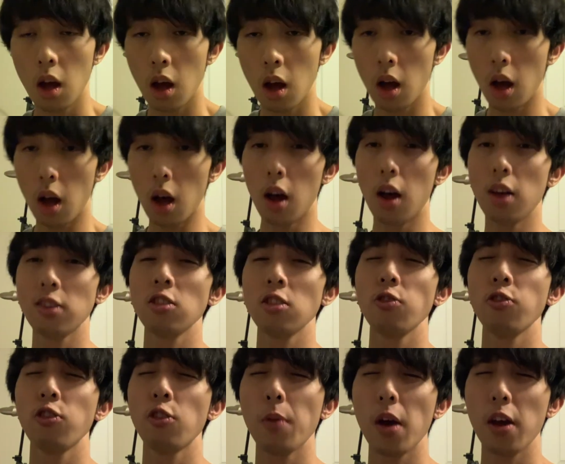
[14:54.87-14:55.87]
uh, so
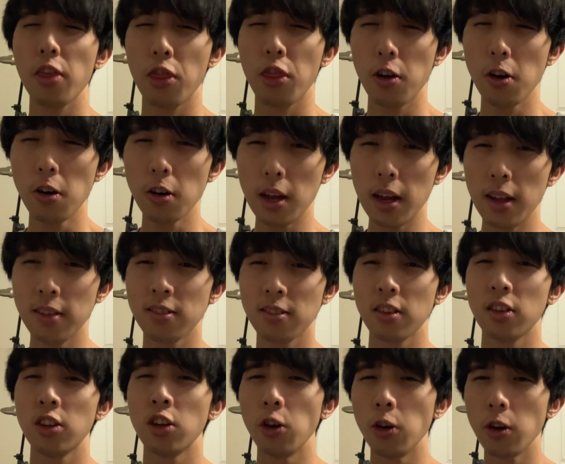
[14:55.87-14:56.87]
for my third
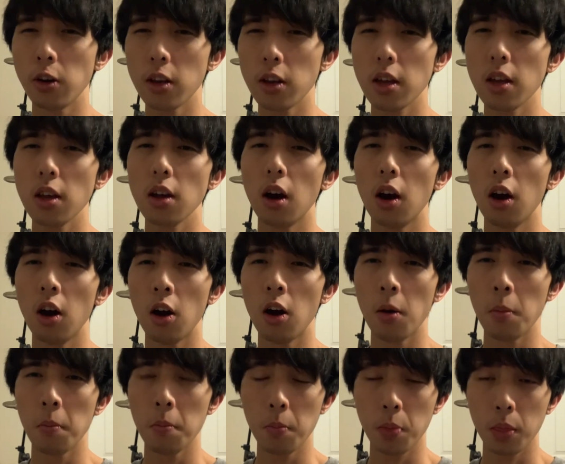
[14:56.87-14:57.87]
insecurity,
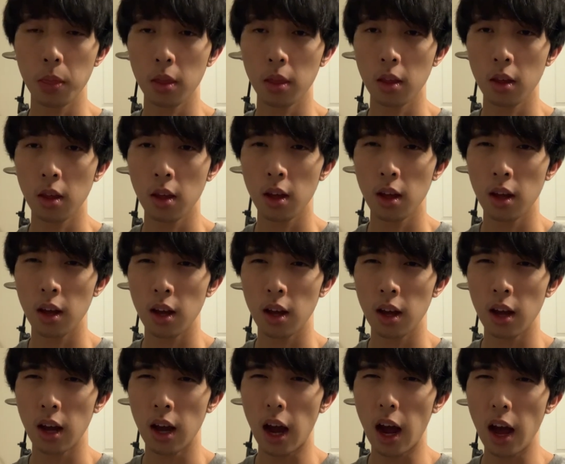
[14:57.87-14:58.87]
um,
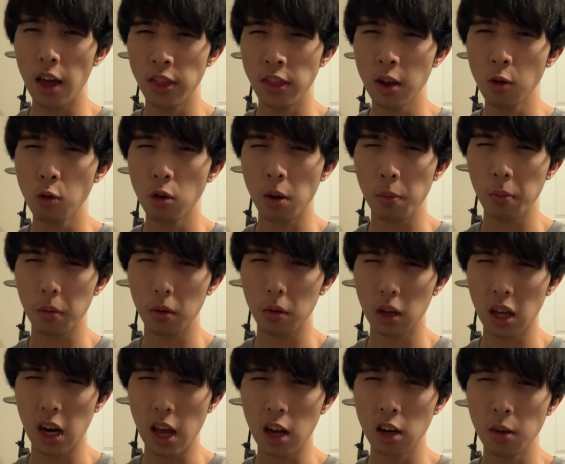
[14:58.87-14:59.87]
I think what I'm
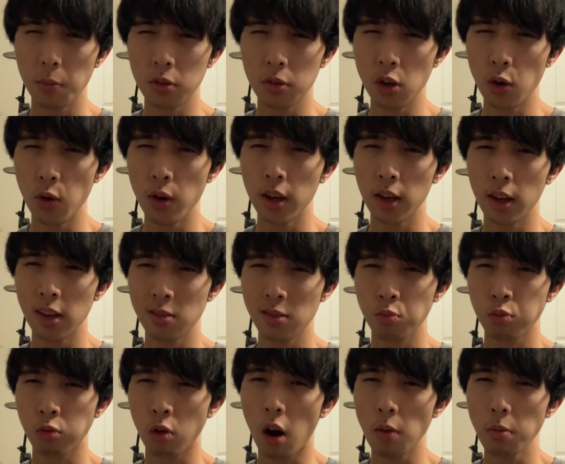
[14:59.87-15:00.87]
going to end up doing is
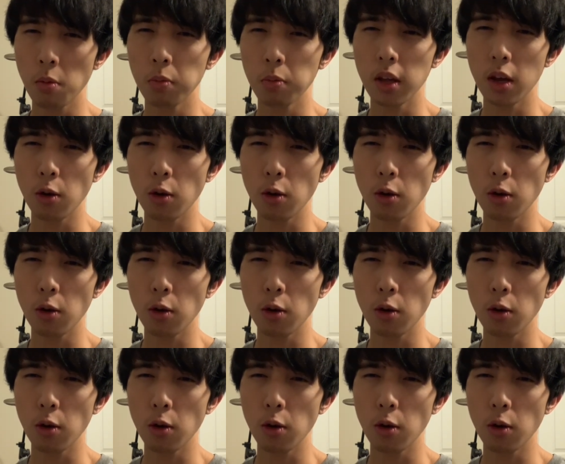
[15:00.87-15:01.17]
probably